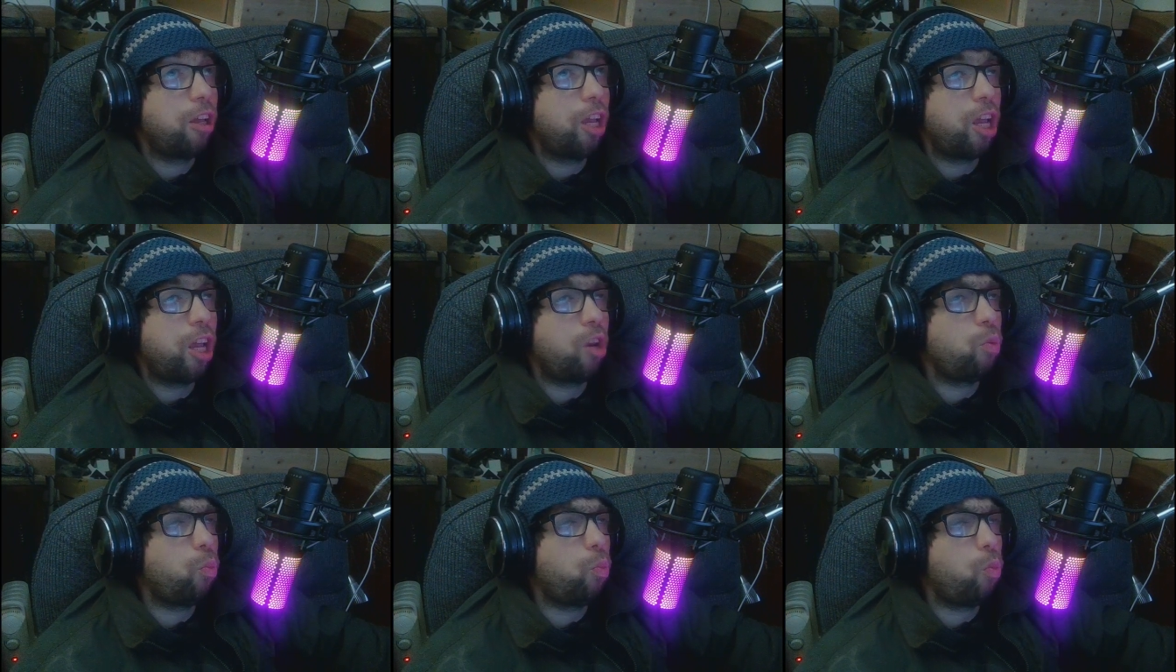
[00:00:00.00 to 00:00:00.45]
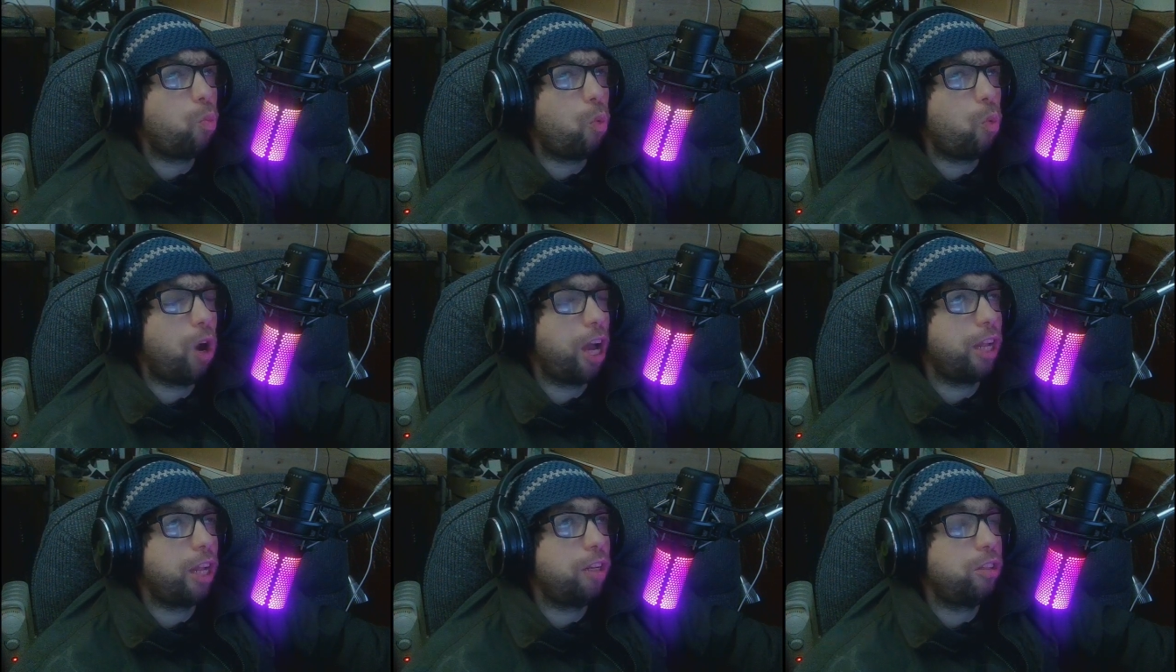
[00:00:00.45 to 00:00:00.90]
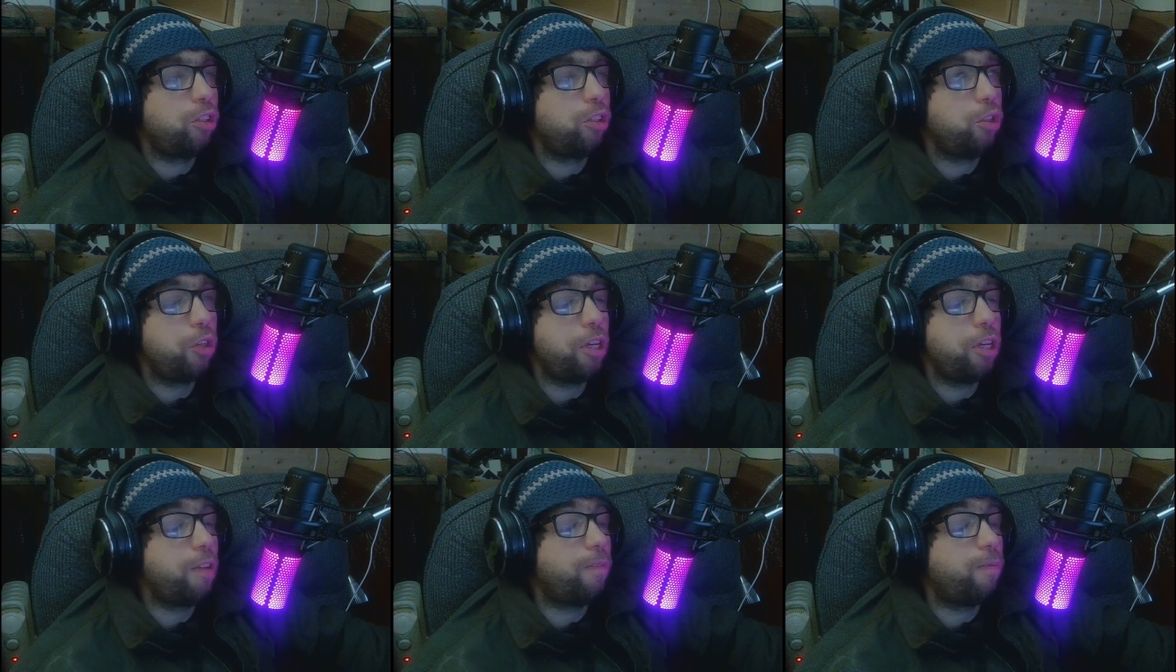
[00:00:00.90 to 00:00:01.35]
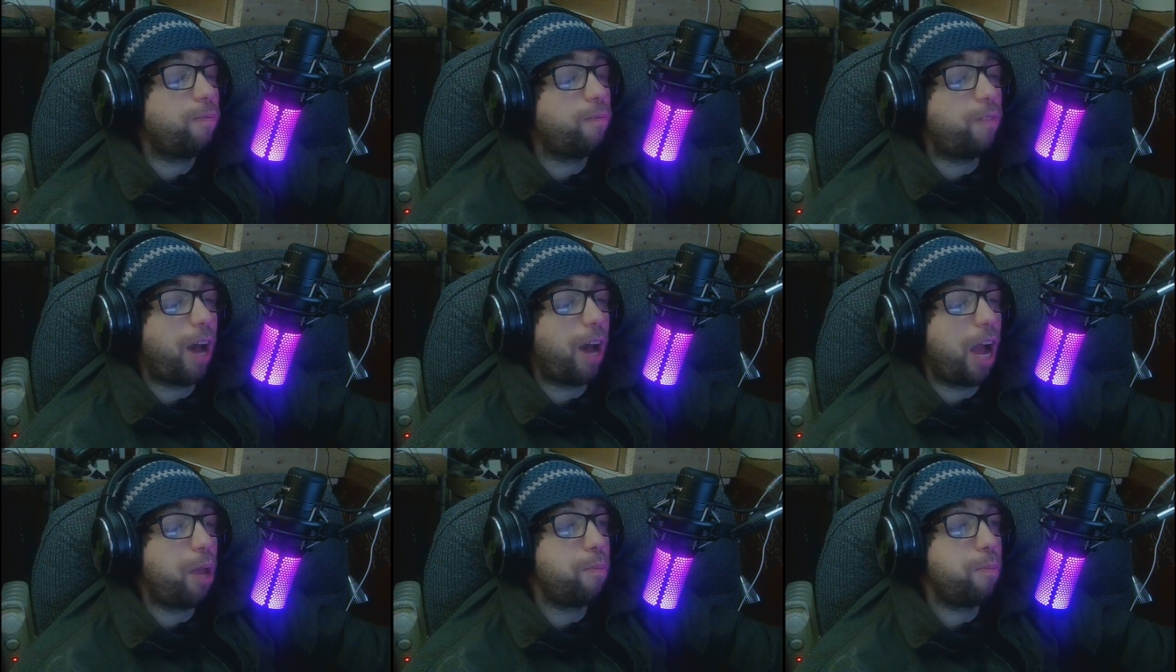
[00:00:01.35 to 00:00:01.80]
And what? You need
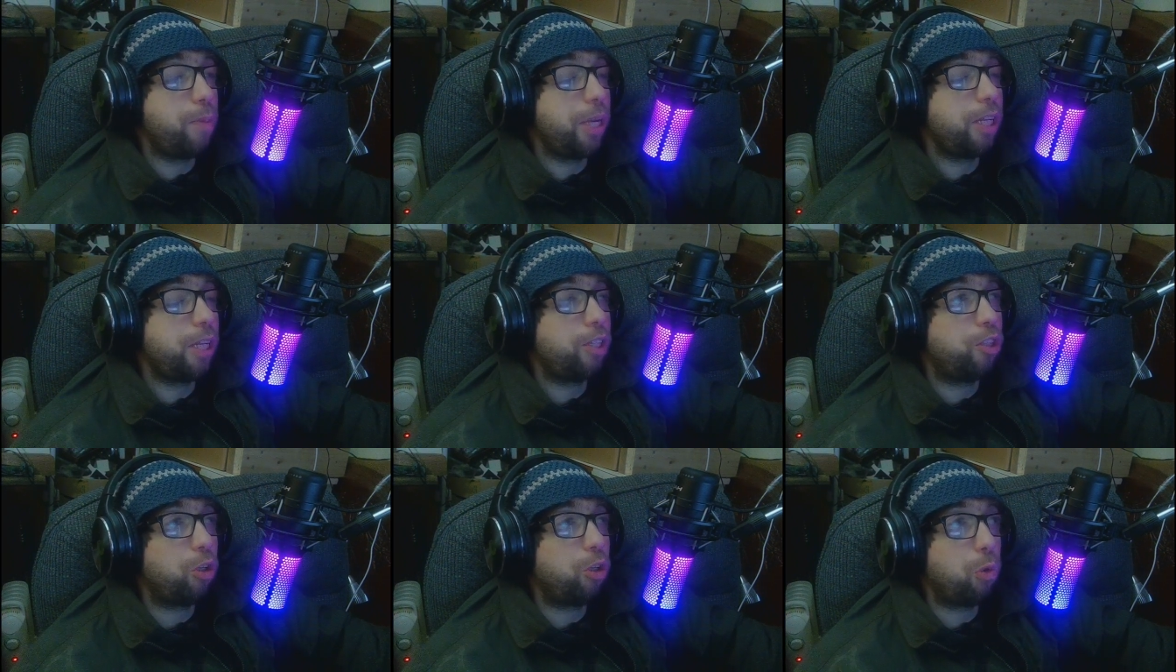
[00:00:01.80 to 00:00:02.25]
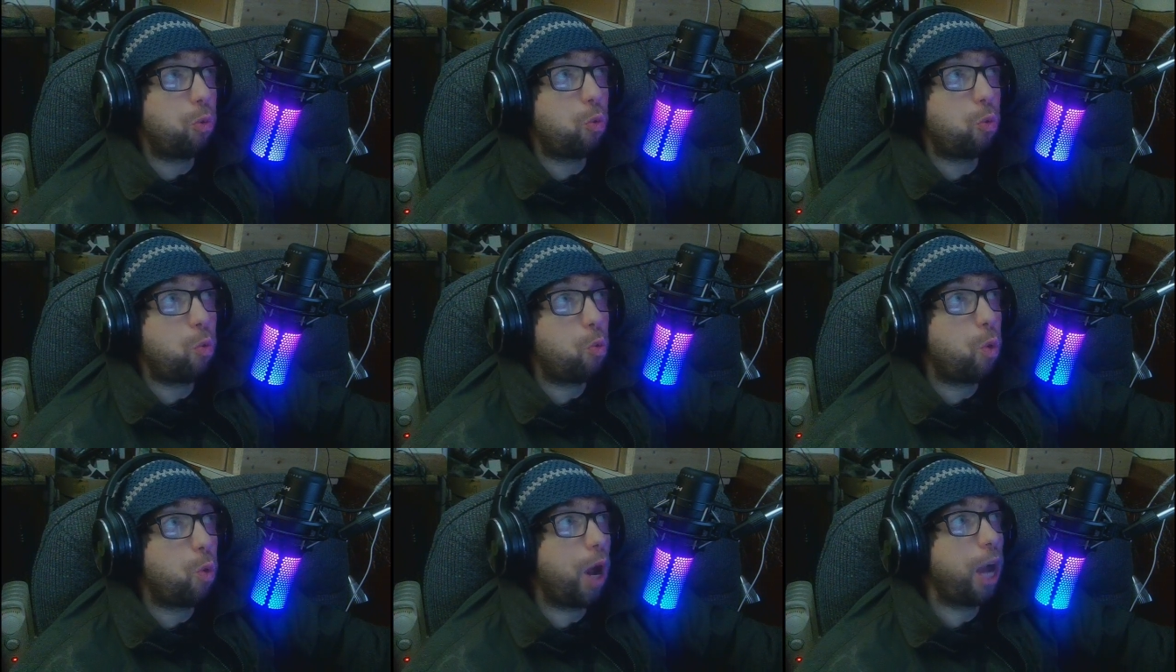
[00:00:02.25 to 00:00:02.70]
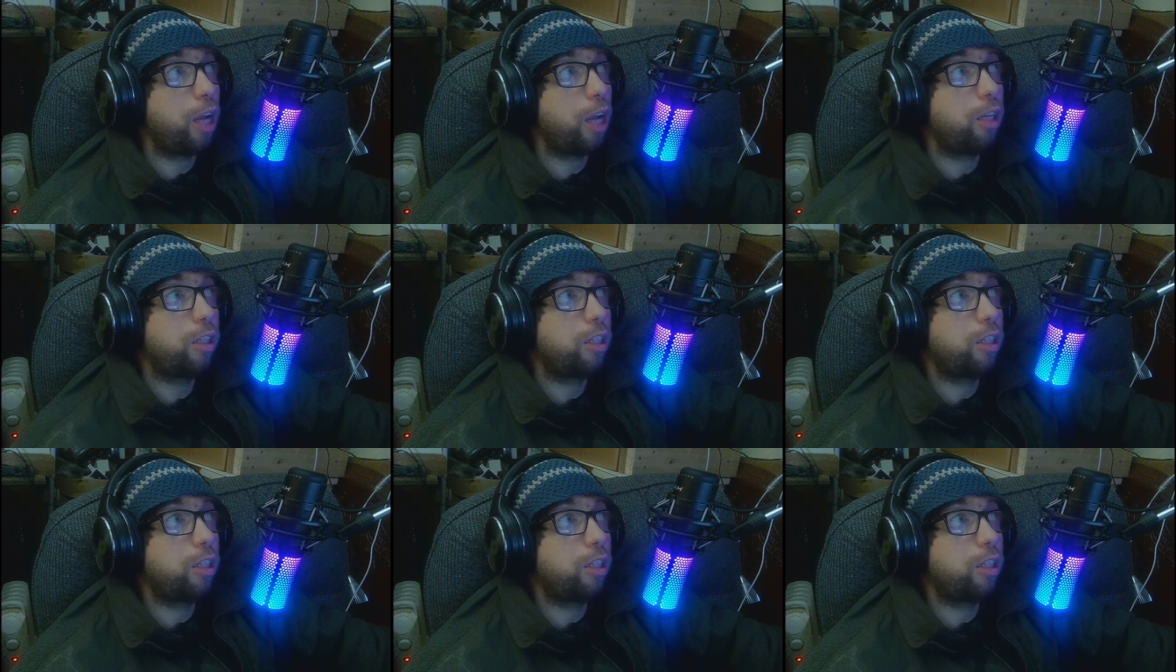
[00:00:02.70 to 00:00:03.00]
five minutes to what?